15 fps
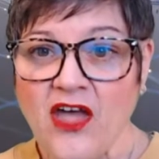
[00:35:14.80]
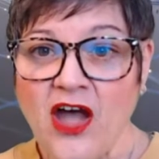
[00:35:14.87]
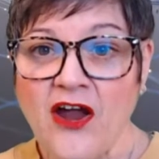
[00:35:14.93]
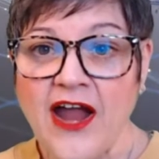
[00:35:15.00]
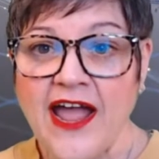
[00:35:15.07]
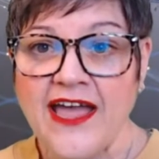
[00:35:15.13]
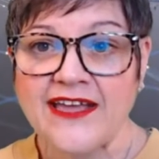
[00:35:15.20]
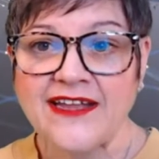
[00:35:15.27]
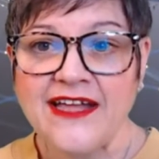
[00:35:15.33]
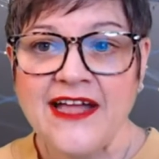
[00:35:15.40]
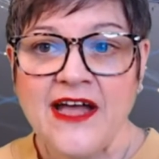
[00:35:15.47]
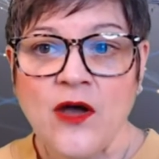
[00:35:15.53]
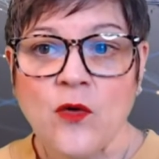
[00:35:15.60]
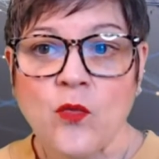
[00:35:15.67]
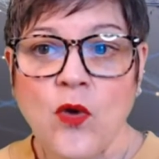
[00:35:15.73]
All right,
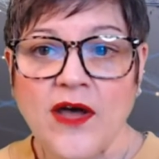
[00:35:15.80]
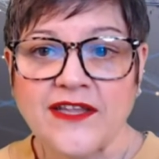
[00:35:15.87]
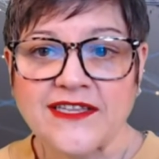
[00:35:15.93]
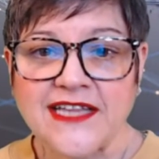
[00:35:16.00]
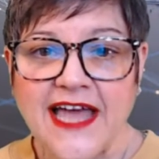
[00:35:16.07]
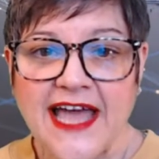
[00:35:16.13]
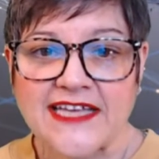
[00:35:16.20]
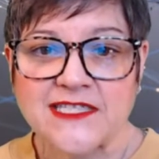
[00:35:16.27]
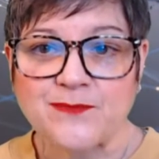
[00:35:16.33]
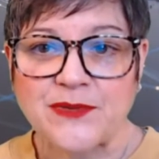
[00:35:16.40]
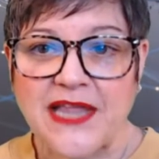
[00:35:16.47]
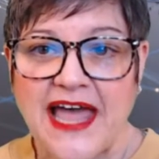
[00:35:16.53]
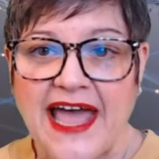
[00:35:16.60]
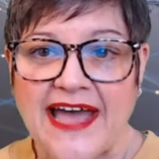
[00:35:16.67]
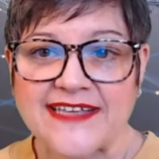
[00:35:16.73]
one last
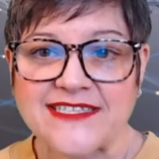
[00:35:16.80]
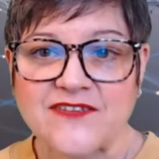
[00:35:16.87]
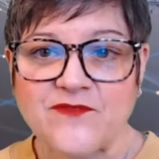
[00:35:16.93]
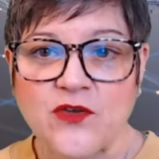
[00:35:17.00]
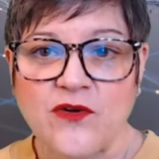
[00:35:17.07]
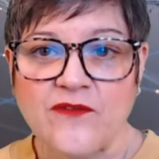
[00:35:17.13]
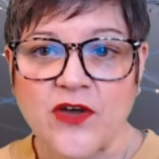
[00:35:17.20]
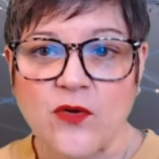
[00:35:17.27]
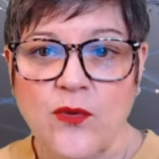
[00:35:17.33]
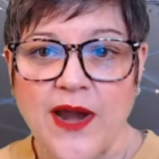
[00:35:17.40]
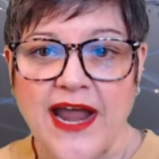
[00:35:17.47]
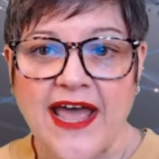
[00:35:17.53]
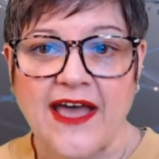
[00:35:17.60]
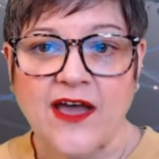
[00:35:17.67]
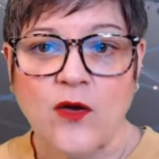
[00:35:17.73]
blast if you have a
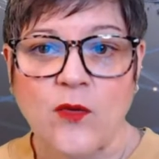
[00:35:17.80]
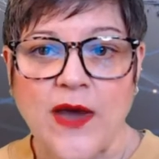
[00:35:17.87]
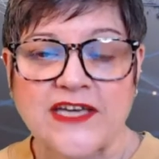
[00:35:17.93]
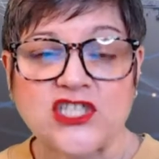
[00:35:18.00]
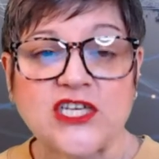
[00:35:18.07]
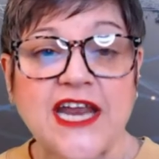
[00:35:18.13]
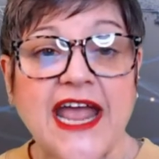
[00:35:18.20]
question.